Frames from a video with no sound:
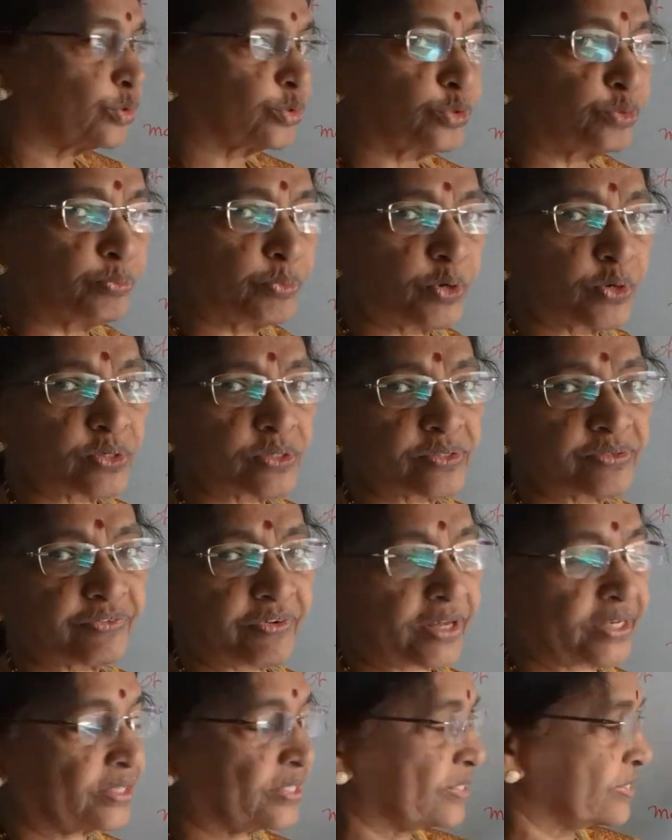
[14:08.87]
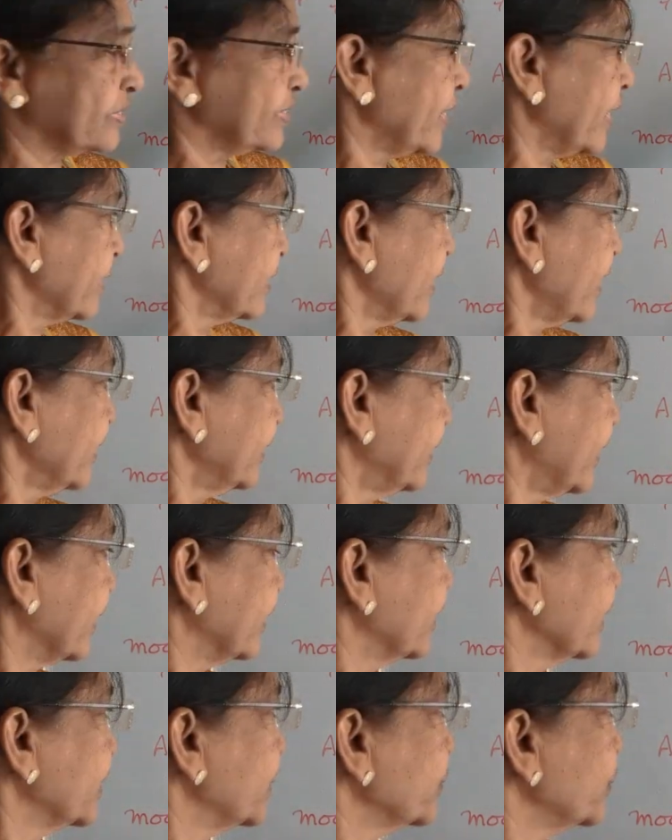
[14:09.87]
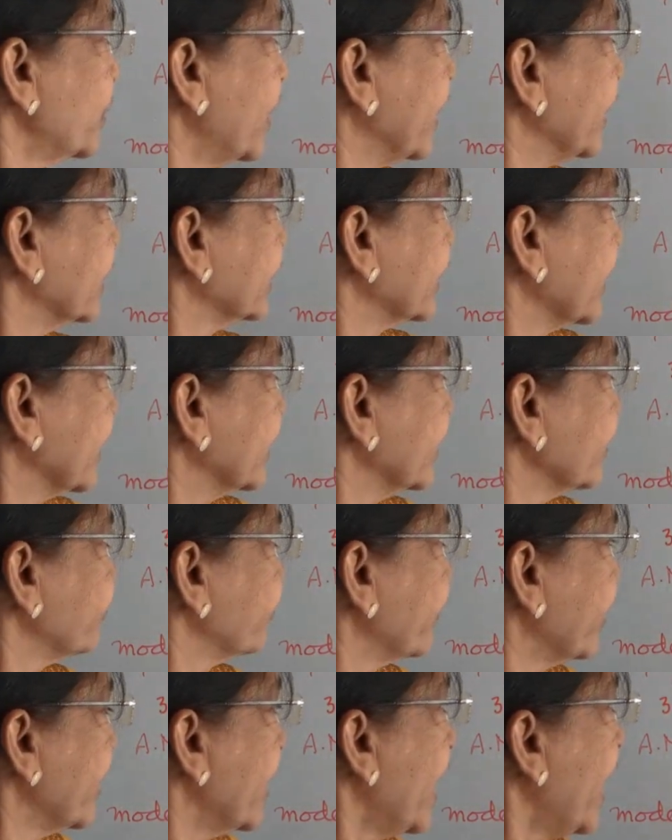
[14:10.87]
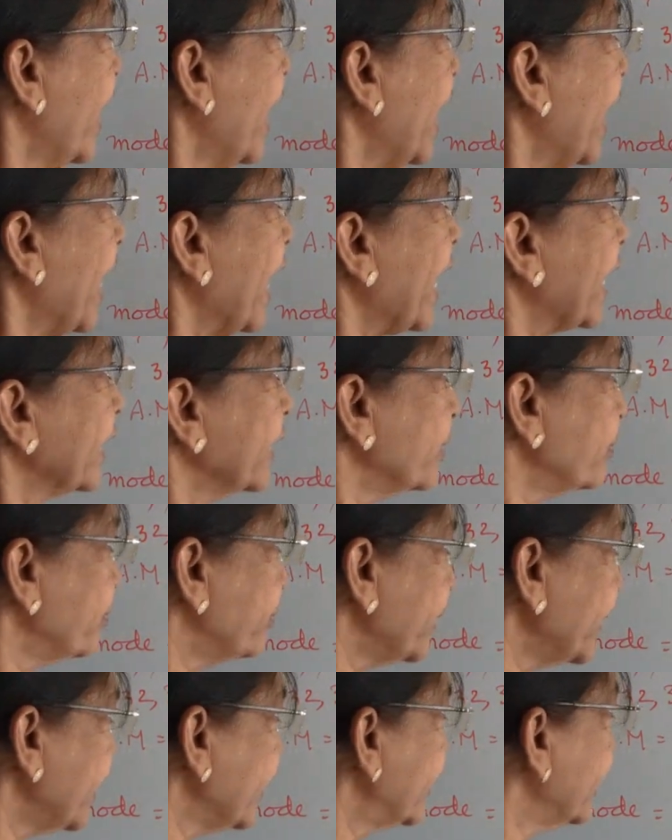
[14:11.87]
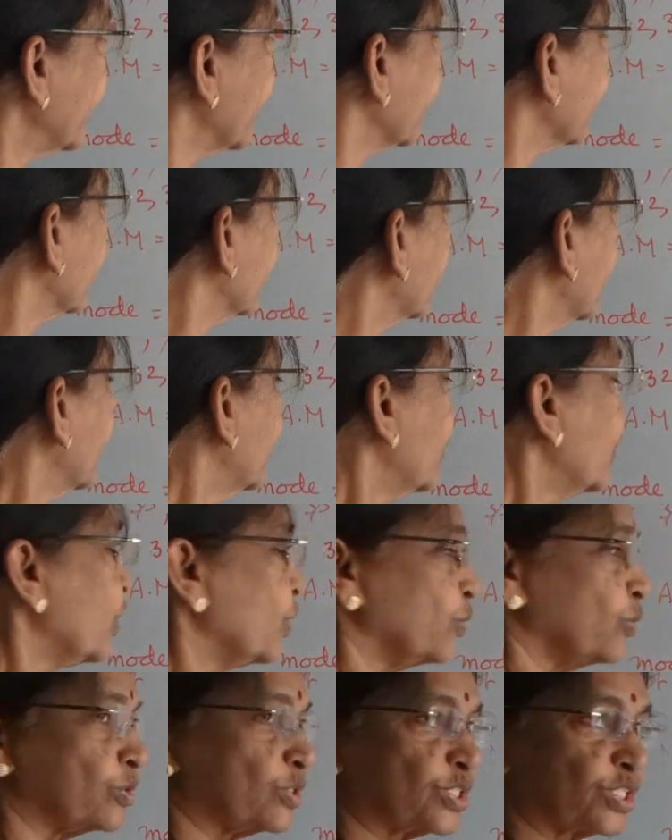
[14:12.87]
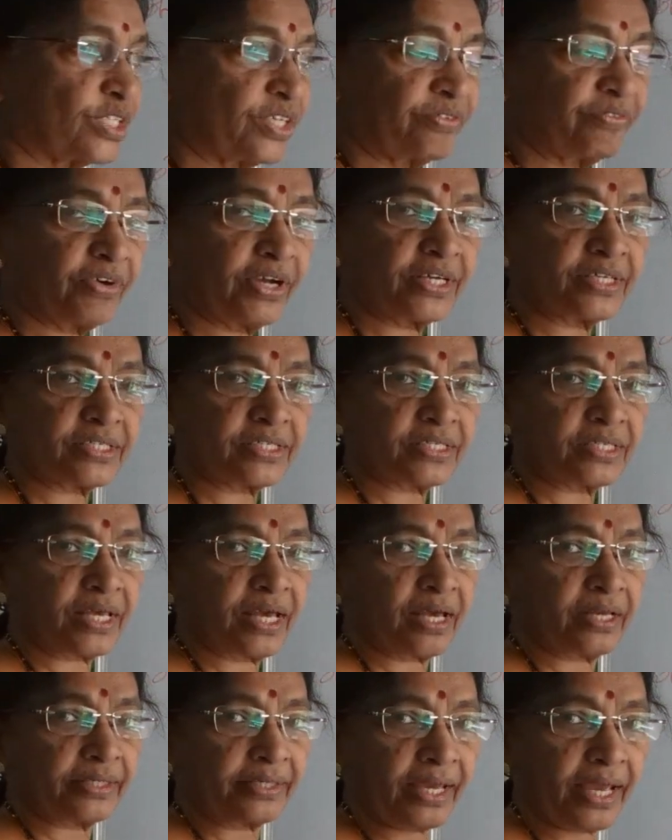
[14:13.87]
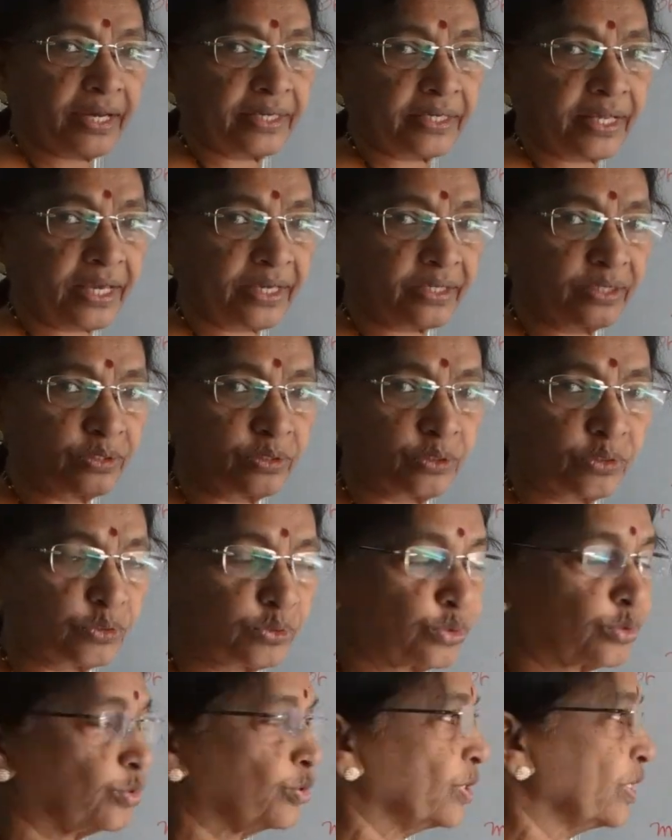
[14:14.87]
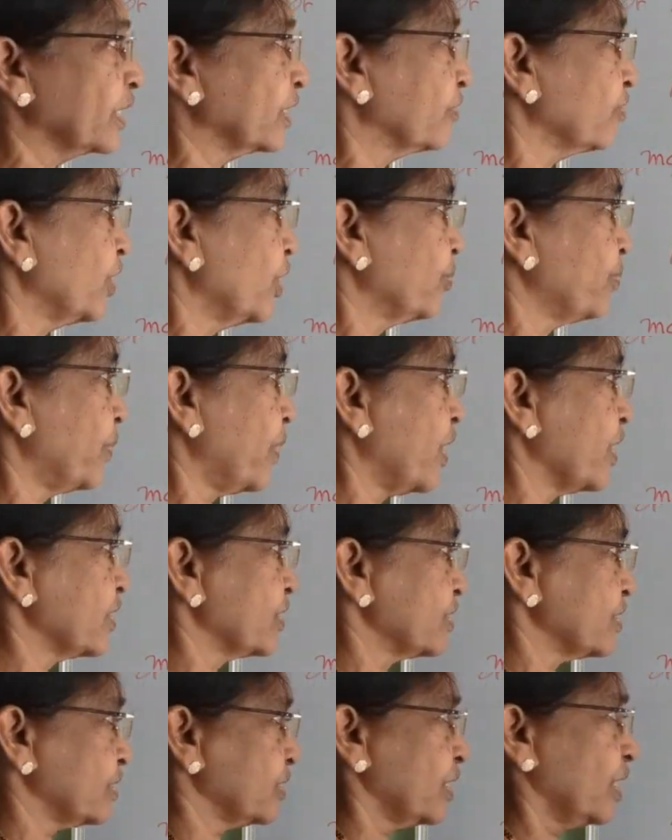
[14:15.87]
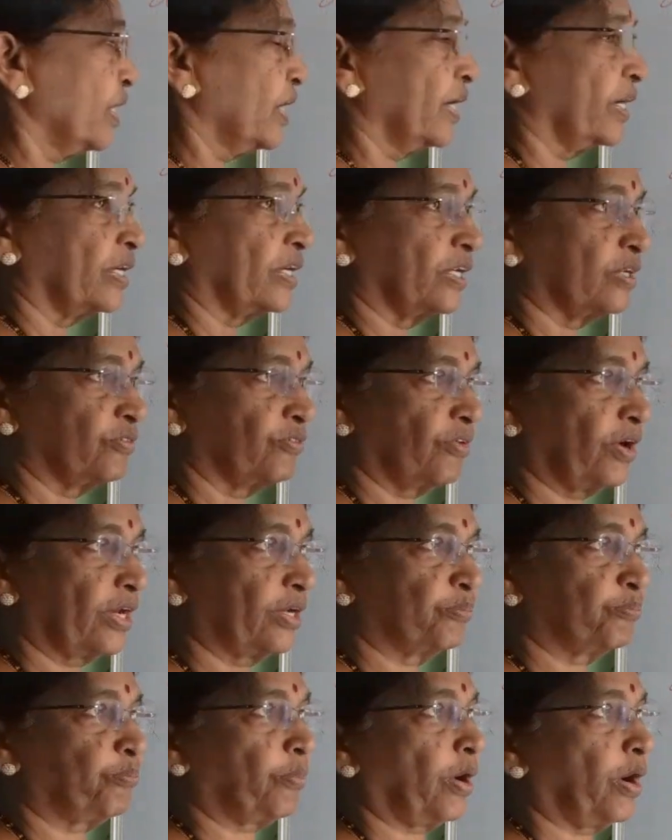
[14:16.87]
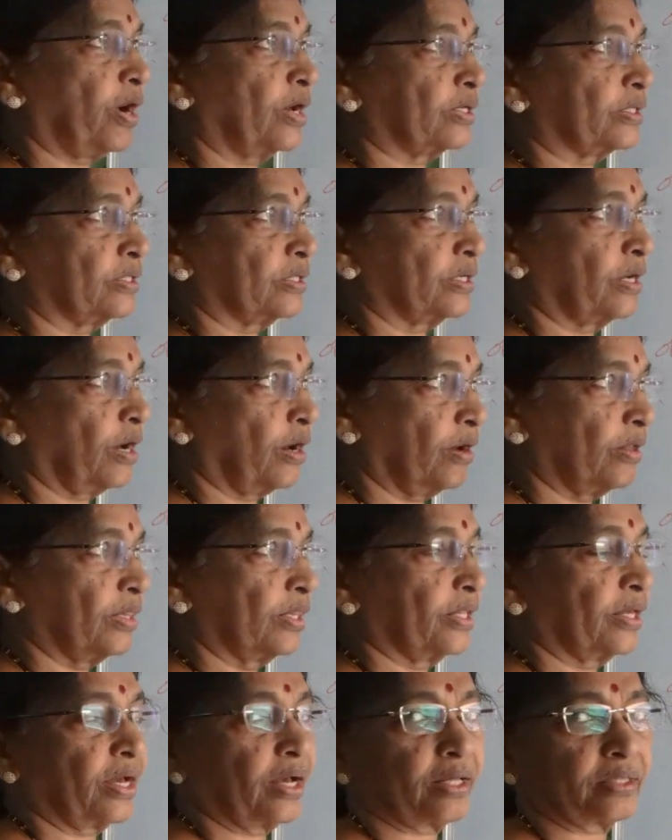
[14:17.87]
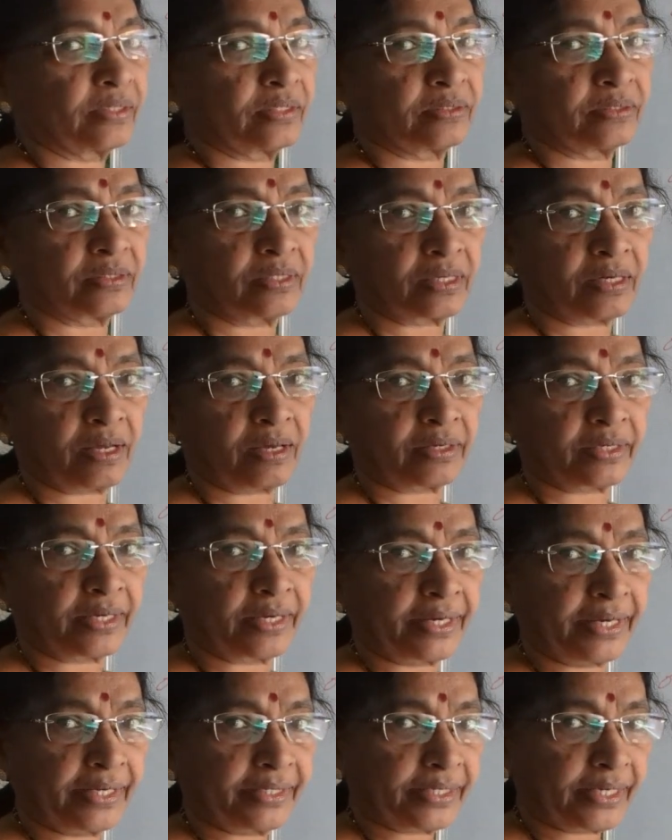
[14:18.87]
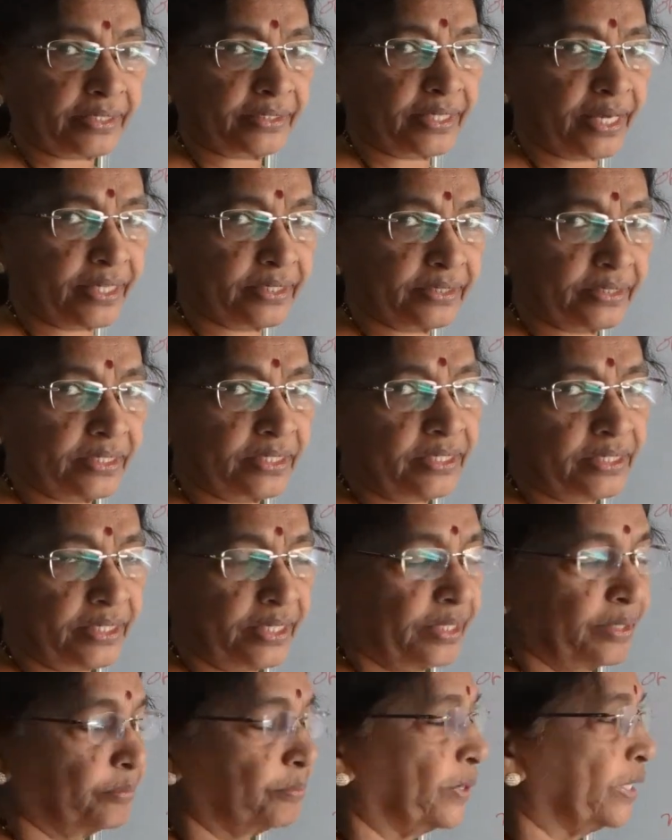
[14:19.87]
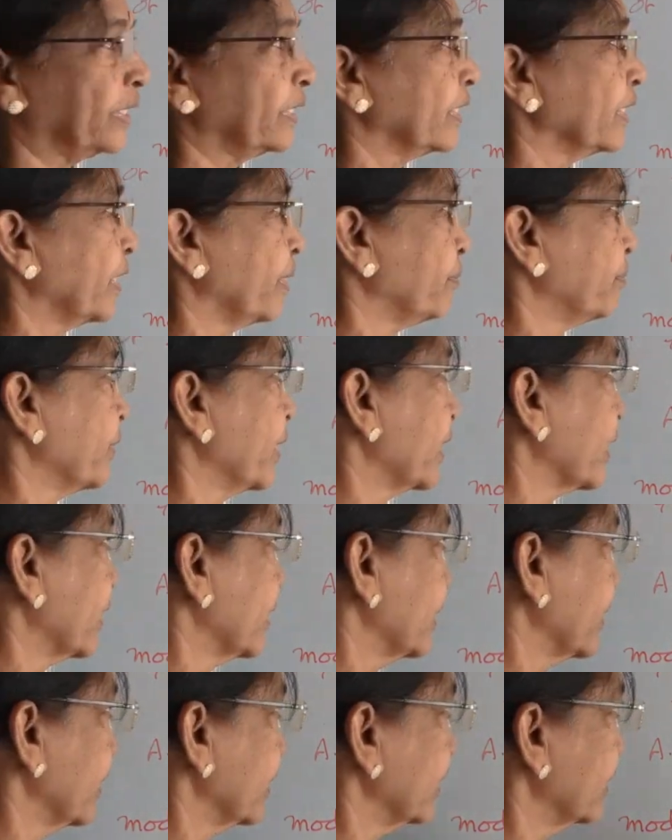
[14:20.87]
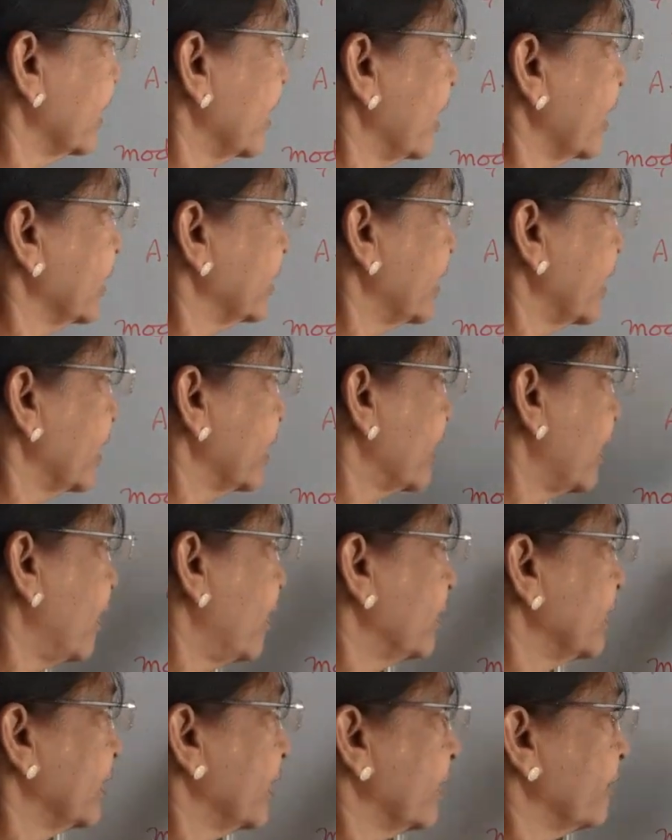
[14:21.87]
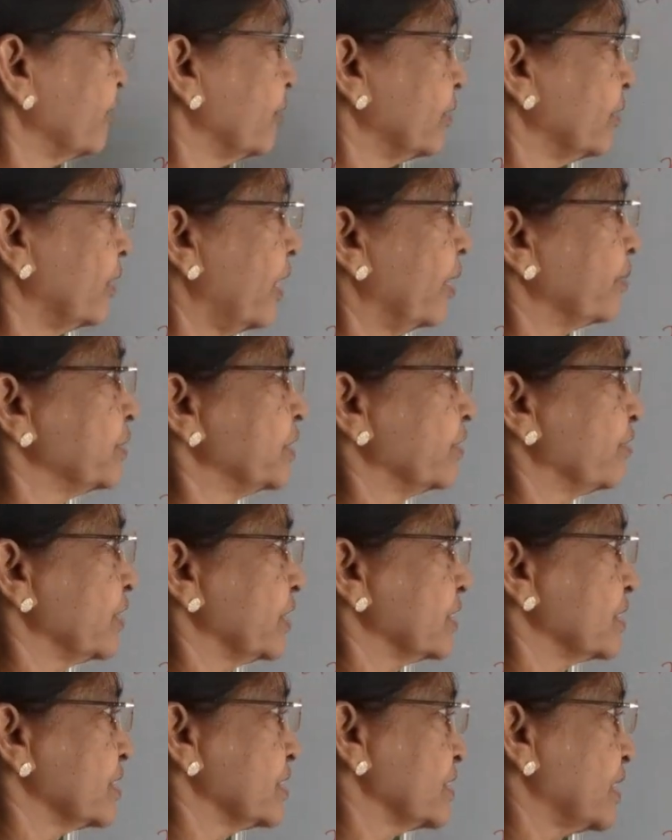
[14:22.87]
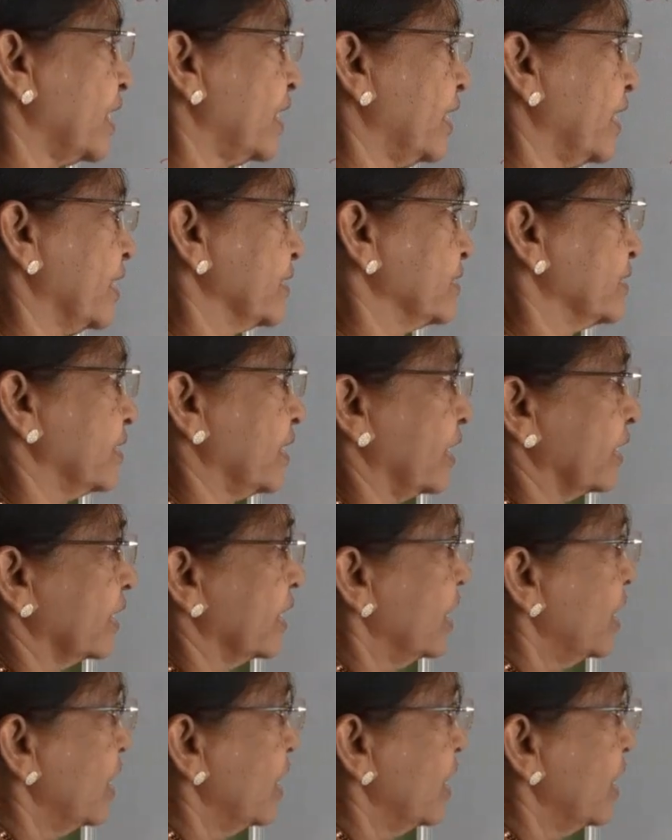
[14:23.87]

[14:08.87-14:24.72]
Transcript: two modes for this data, 32 and 35. And the median, which divides the data into two equal parts. In one part, all there are greater than the middle number, and in the other, all the observations are less than.